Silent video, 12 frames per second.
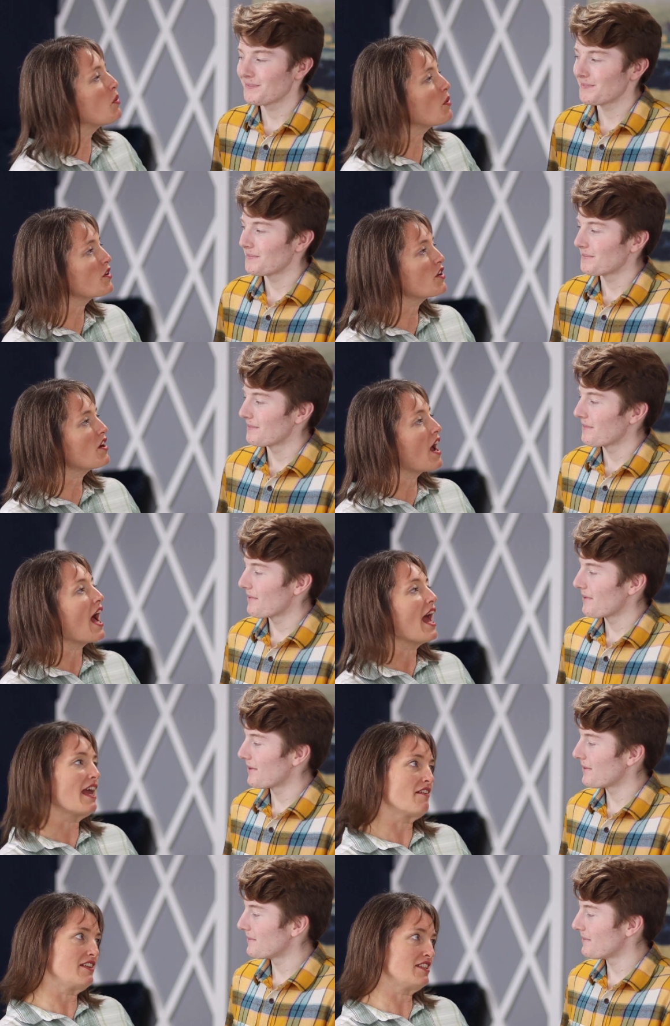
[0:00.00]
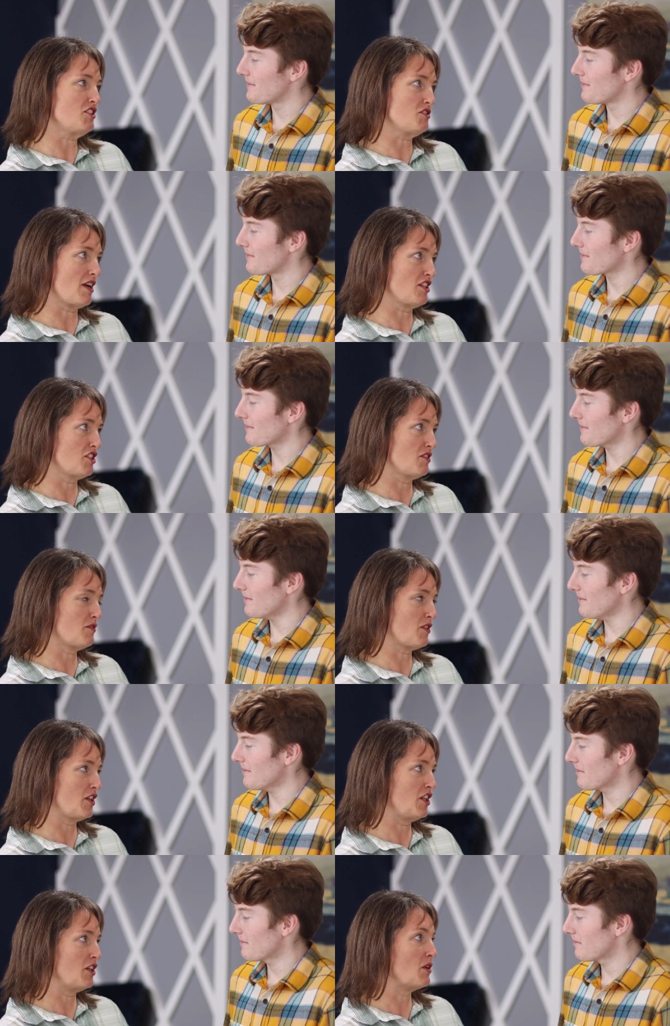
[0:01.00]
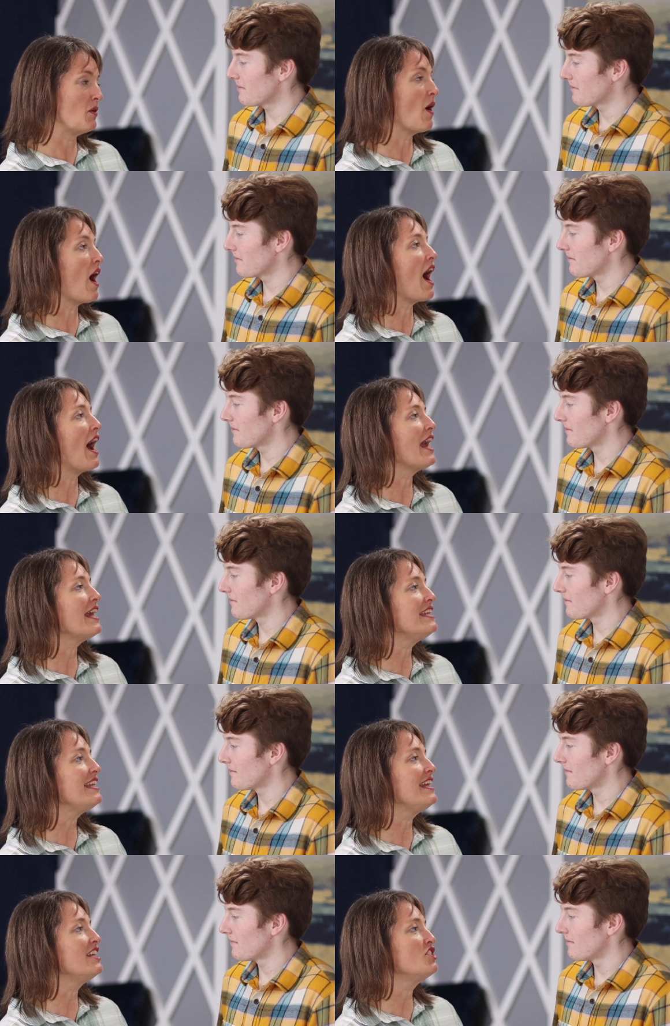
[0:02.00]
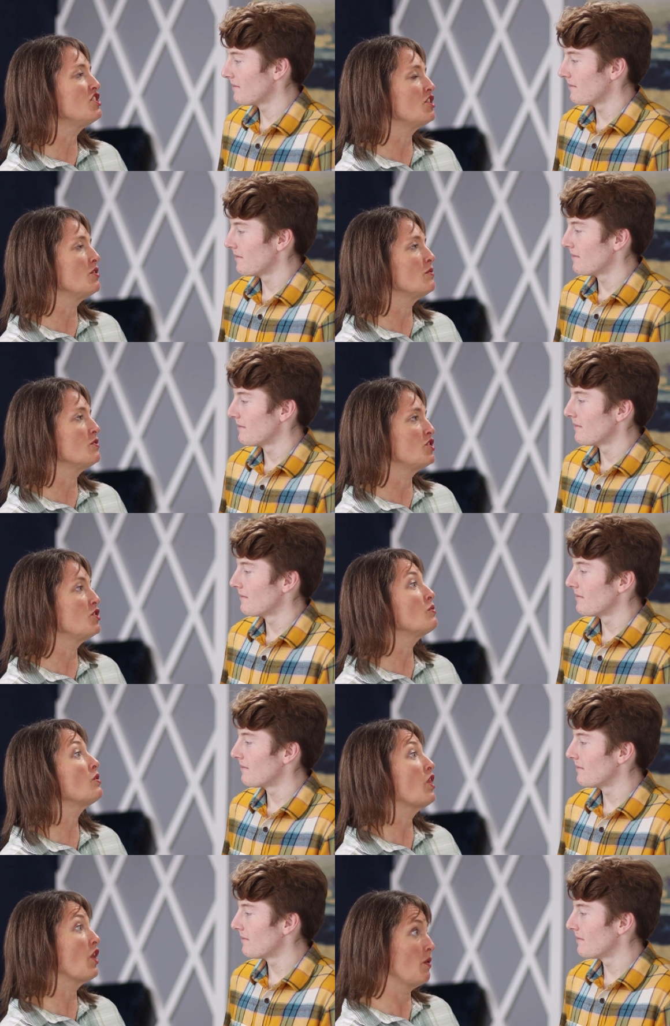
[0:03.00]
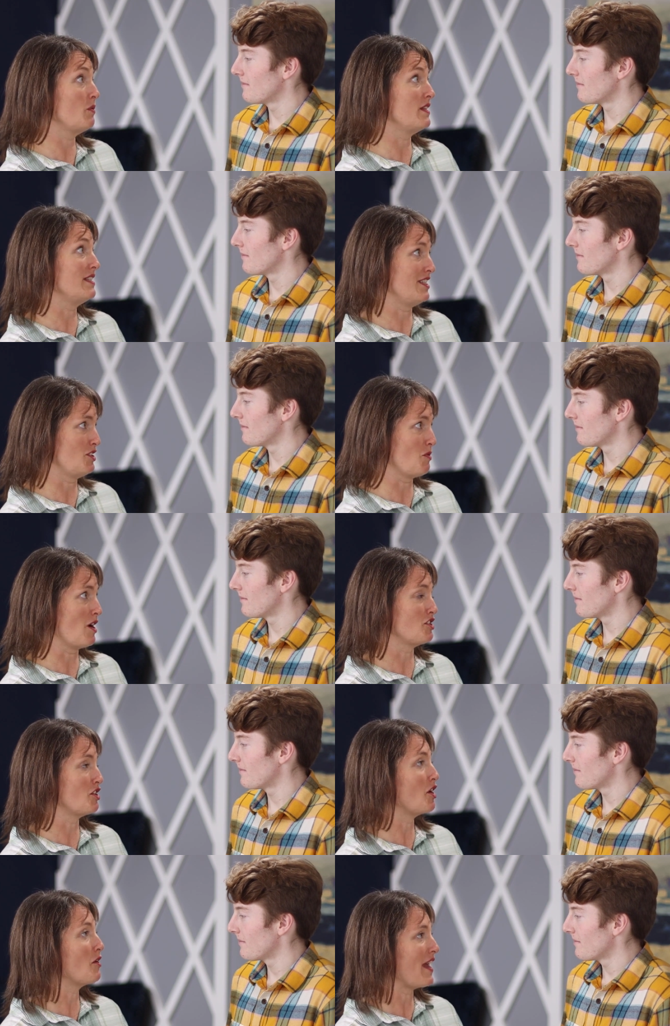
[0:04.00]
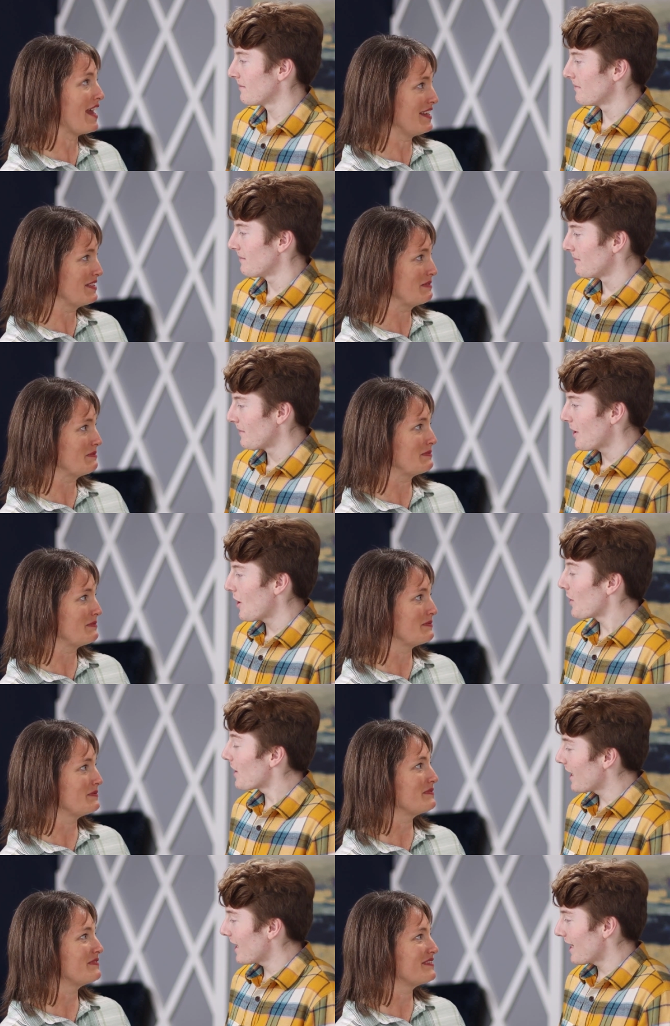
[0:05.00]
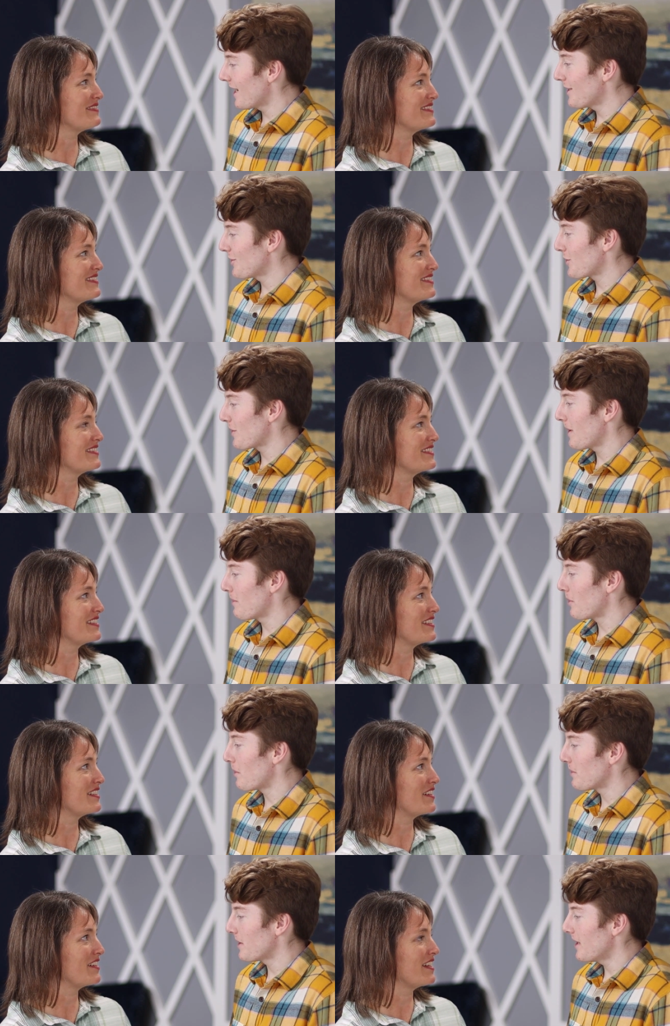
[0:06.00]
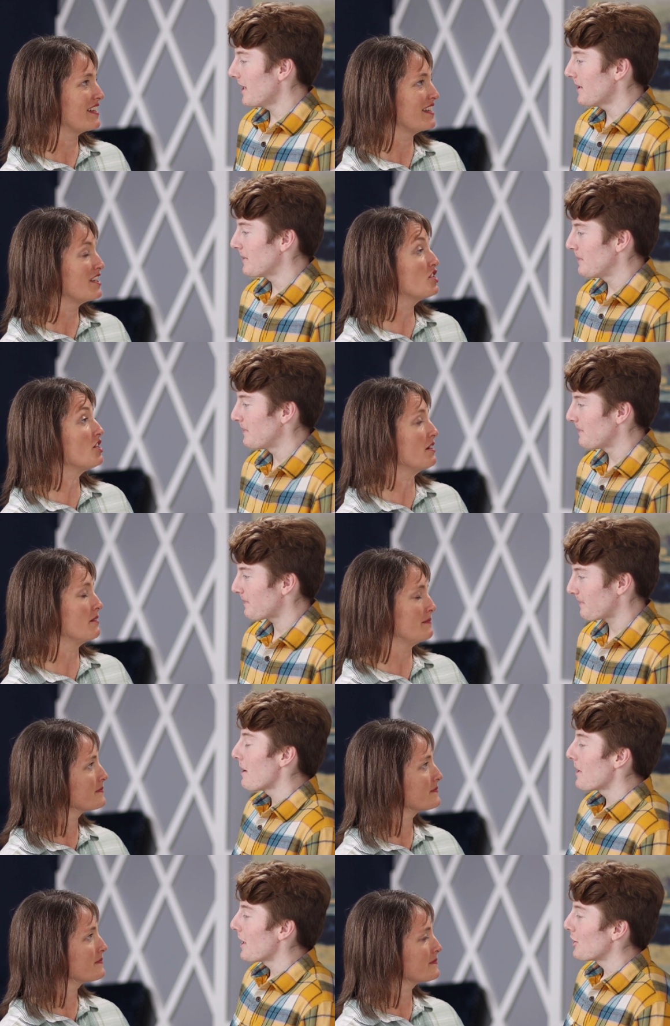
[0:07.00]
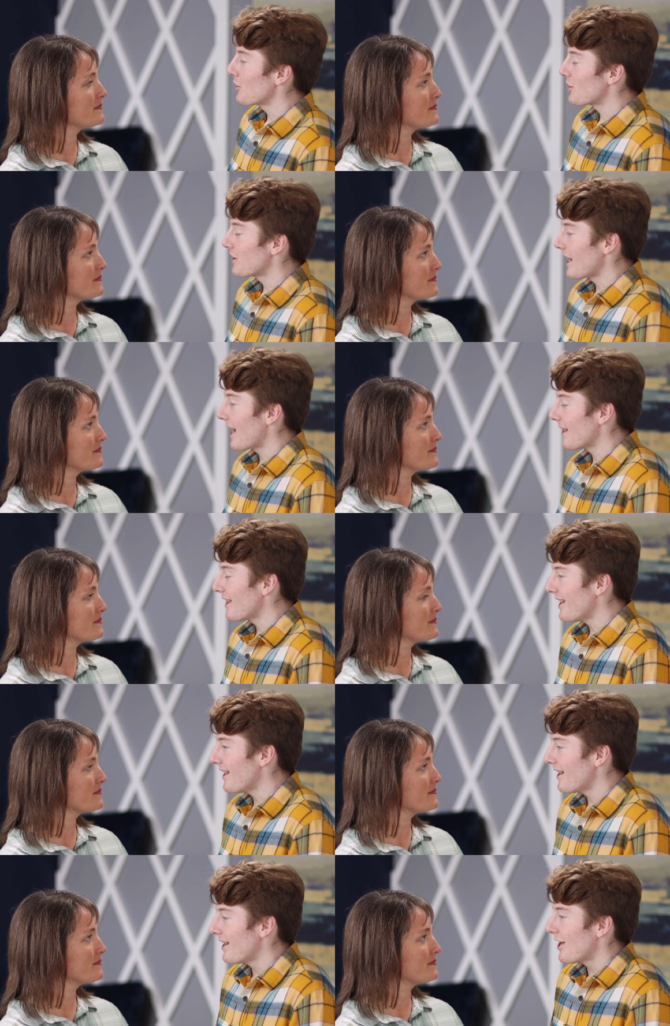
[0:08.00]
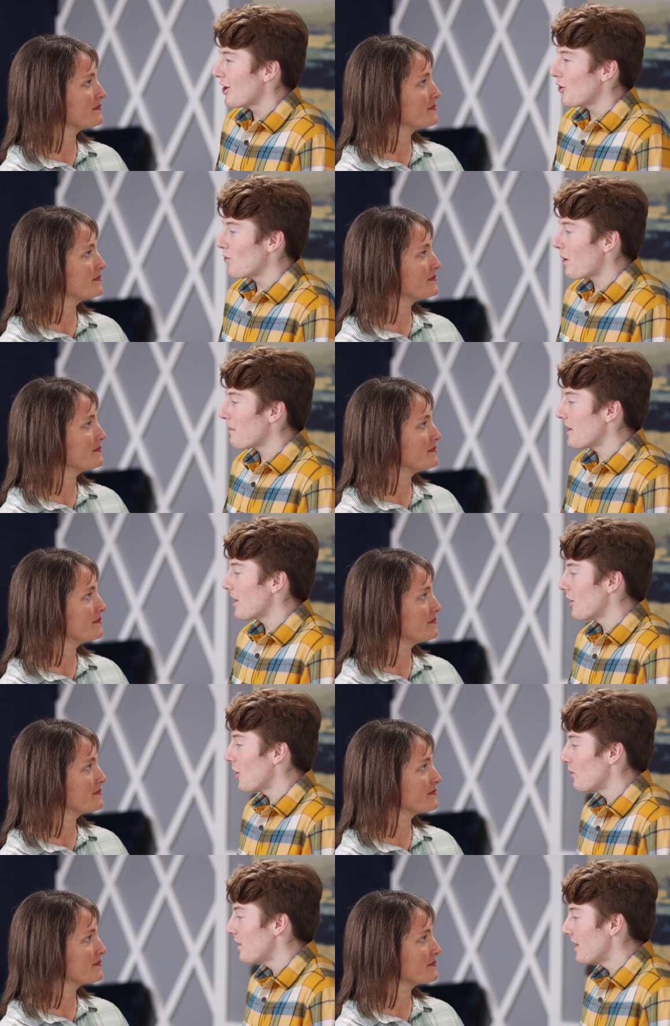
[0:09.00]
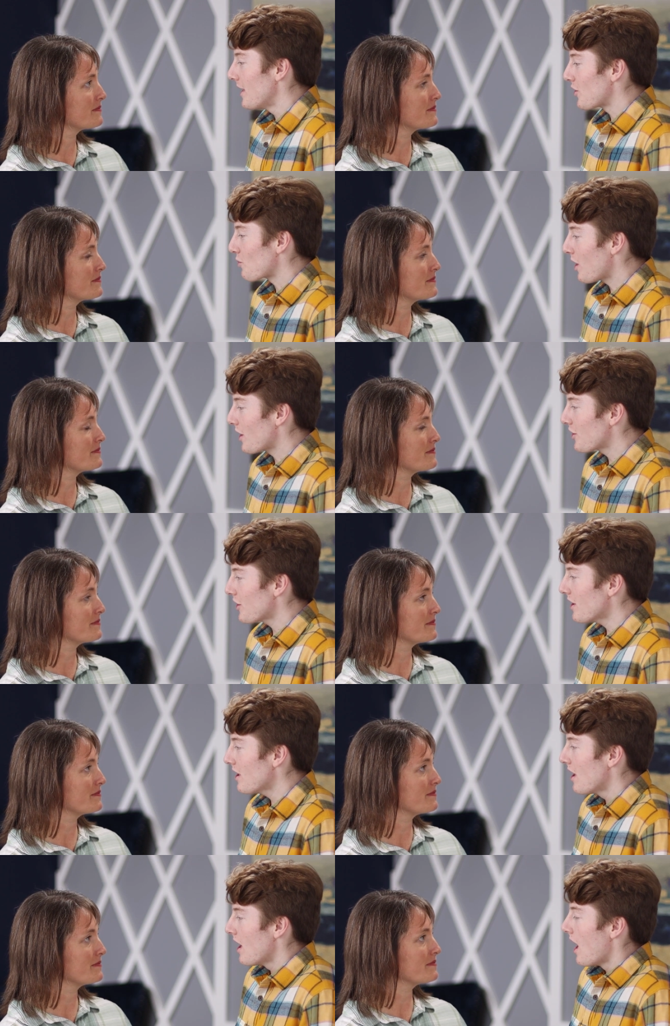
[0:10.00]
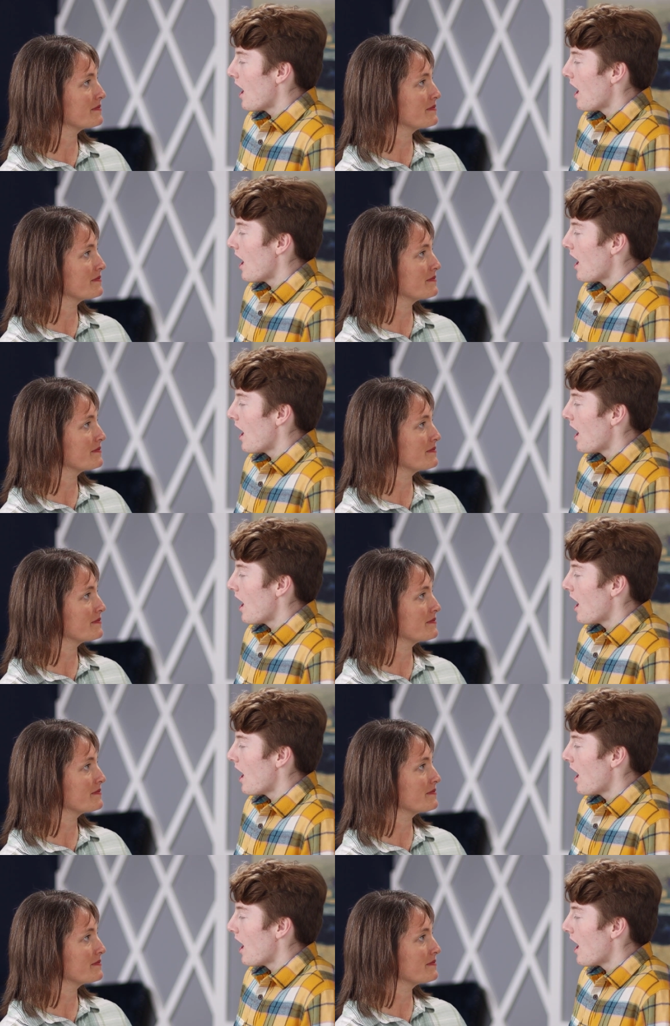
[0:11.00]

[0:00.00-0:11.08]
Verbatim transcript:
Speaker 1: Porter, I have an instruction for you. I need you to load the dishwasher, okay?
Speaker 2: Okay, can I disagree appropriately? Sure. Mom, I understand that you want me to load the dishwasher,